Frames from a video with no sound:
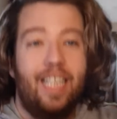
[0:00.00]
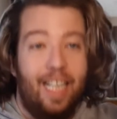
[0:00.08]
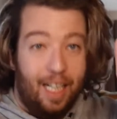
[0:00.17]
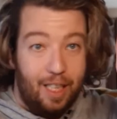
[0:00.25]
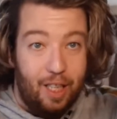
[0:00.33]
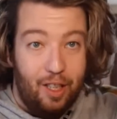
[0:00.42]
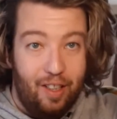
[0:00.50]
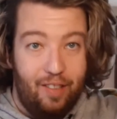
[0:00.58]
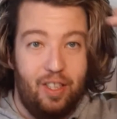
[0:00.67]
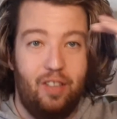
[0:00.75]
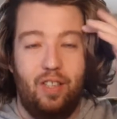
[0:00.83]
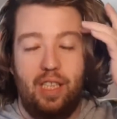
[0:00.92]
Hello,
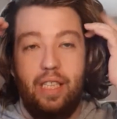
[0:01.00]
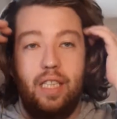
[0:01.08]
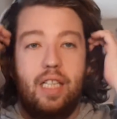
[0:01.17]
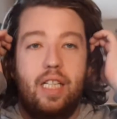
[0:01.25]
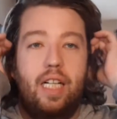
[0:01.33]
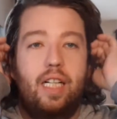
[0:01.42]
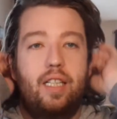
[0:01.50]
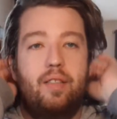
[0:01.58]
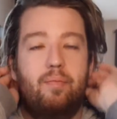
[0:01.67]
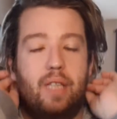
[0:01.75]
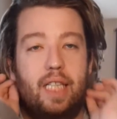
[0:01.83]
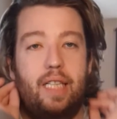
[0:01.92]
everyone.
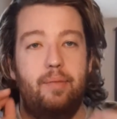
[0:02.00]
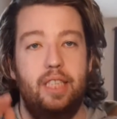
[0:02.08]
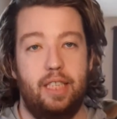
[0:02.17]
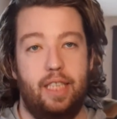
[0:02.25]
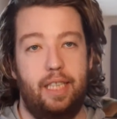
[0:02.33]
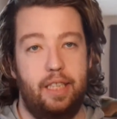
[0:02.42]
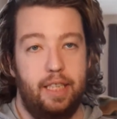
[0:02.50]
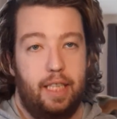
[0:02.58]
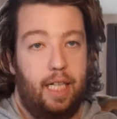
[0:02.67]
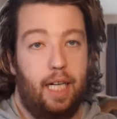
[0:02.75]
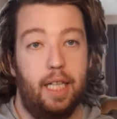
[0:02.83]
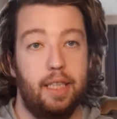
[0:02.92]
My name is Elijah
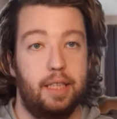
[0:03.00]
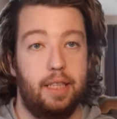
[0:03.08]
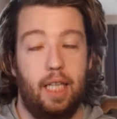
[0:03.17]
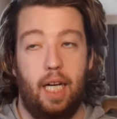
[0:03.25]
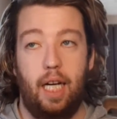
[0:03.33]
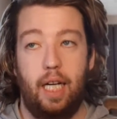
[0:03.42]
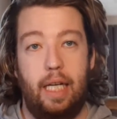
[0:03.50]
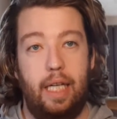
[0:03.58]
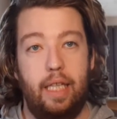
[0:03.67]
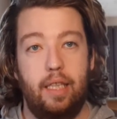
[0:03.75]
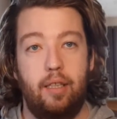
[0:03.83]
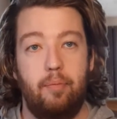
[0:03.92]
Cox. I
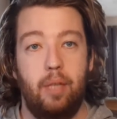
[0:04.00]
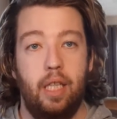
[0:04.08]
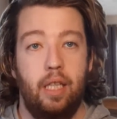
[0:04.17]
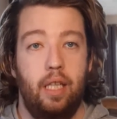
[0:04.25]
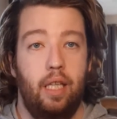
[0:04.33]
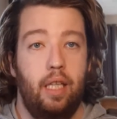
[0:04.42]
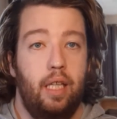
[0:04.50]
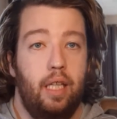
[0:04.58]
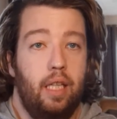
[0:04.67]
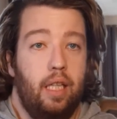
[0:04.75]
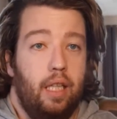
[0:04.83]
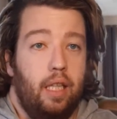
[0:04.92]
am
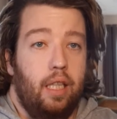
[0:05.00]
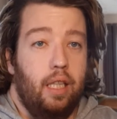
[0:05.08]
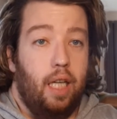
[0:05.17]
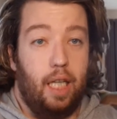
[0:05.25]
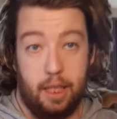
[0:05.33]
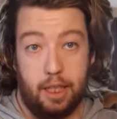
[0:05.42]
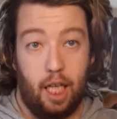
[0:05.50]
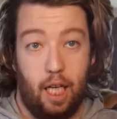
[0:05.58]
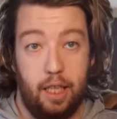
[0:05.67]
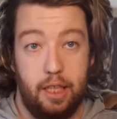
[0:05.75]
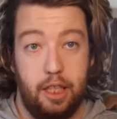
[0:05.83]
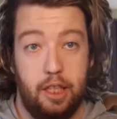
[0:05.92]
a
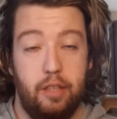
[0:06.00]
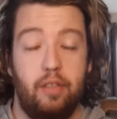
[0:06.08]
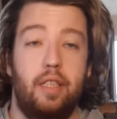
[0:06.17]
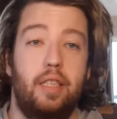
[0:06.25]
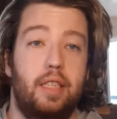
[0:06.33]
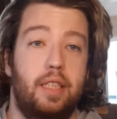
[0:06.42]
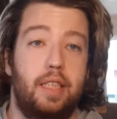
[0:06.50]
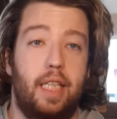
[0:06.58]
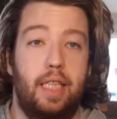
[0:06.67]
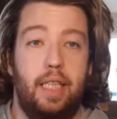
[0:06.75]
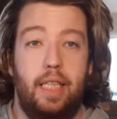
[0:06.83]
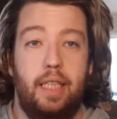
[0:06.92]
college student
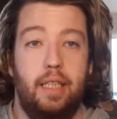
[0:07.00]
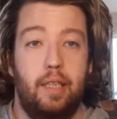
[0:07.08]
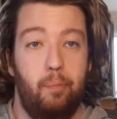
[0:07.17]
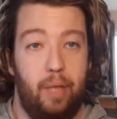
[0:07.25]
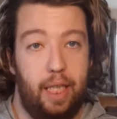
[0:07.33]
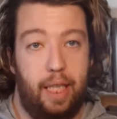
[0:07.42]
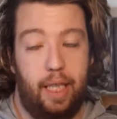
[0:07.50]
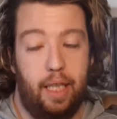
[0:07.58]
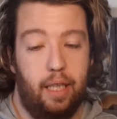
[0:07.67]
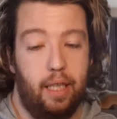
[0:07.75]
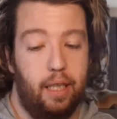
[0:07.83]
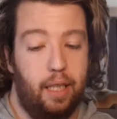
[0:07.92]
studying the
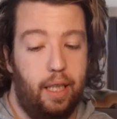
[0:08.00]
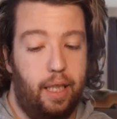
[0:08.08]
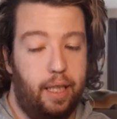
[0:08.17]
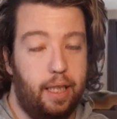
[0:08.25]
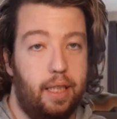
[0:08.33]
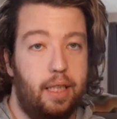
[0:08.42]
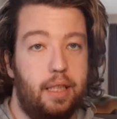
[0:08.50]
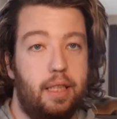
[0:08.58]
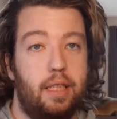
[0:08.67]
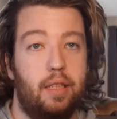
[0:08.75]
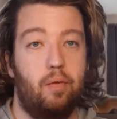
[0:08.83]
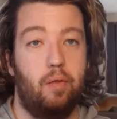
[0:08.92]
media, and
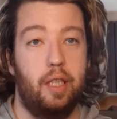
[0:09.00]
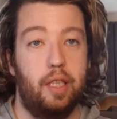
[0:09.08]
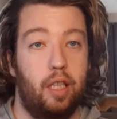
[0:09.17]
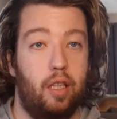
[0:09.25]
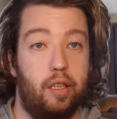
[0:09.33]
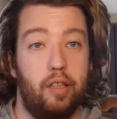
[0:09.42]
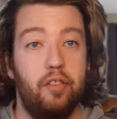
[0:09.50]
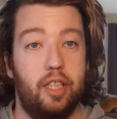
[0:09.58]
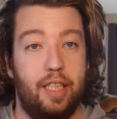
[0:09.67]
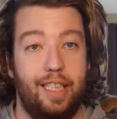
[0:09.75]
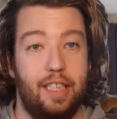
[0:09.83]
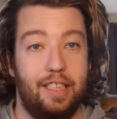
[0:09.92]
with all of the
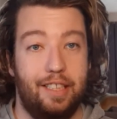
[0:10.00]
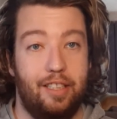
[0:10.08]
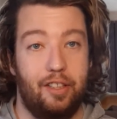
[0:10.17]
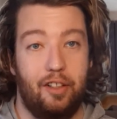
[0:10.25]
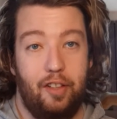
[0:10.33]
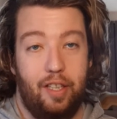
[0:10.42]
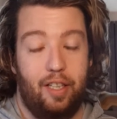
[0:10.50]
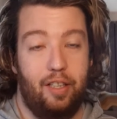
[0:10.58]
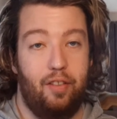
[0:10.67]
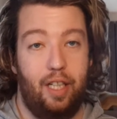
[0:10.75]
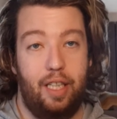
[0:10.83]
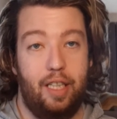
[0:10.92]
things that are going on
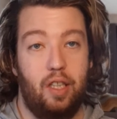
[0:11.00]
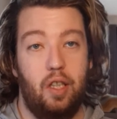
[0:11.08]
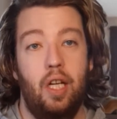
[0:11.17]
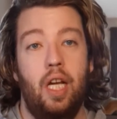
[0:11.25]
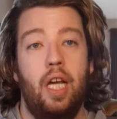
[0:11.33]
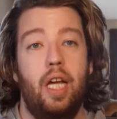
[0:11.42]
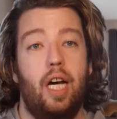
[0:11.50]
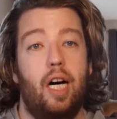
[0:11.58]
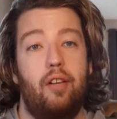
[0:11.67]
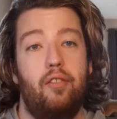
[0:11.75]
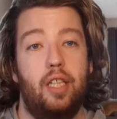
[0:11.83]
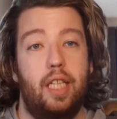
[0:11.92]
right now,
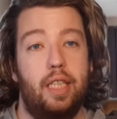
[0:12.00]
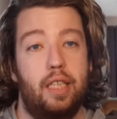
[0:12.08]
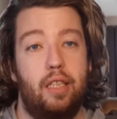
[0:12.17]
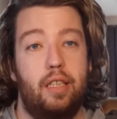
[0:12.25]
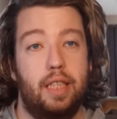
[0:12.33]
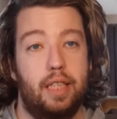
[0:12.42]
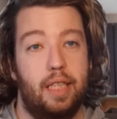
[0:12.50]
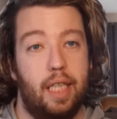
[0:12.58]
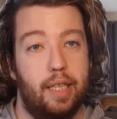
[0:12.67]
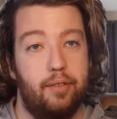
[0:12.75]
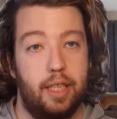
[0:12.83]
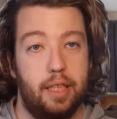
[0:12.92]
I feel like there is a lot
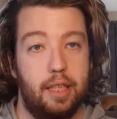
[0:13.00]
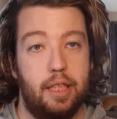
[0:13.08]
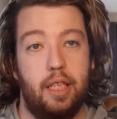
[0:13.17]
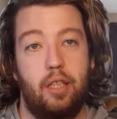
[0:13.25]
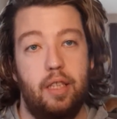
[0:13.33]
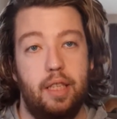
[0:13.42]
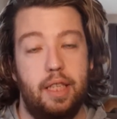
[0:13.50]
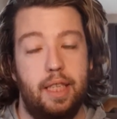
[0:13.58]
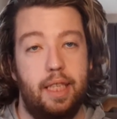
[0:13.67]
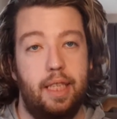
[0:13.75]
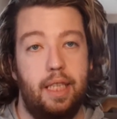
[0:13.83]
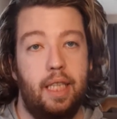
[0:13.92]
of
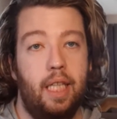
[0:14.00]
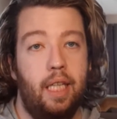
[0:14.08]
uncertainty,